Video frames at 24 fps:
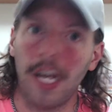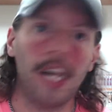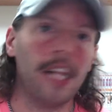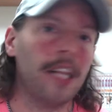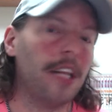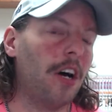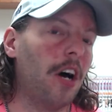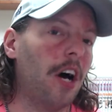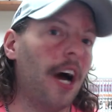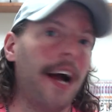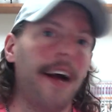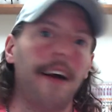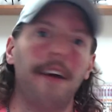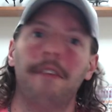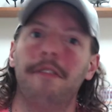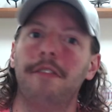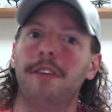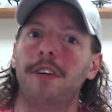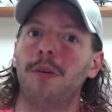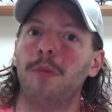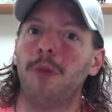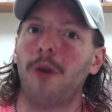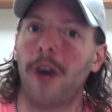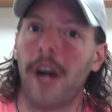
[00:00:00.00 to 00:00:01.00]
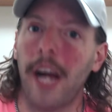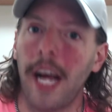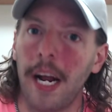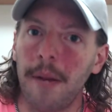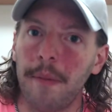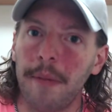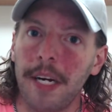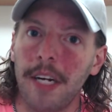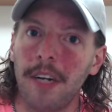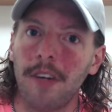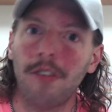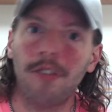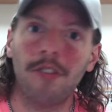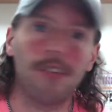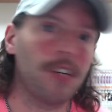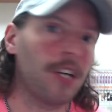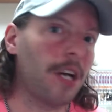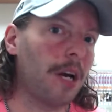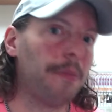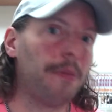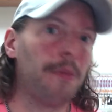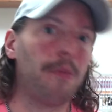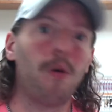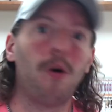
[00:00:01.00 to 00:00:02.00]
They'll hire a few more animators, a
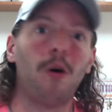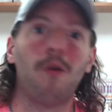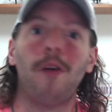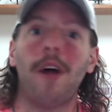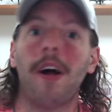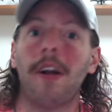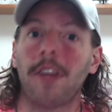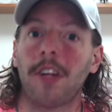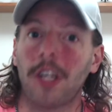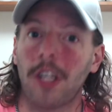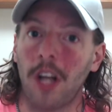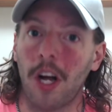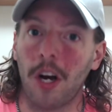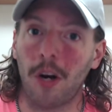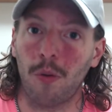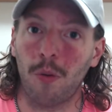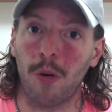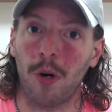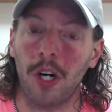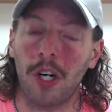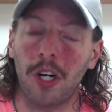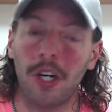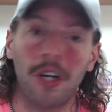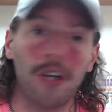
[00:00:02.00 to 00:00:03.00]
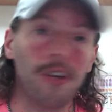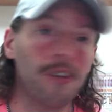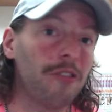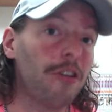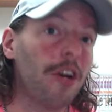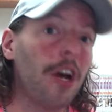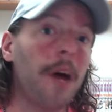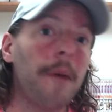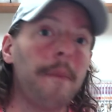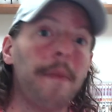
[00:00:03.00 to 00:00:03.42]
couple more round-the-clock workers.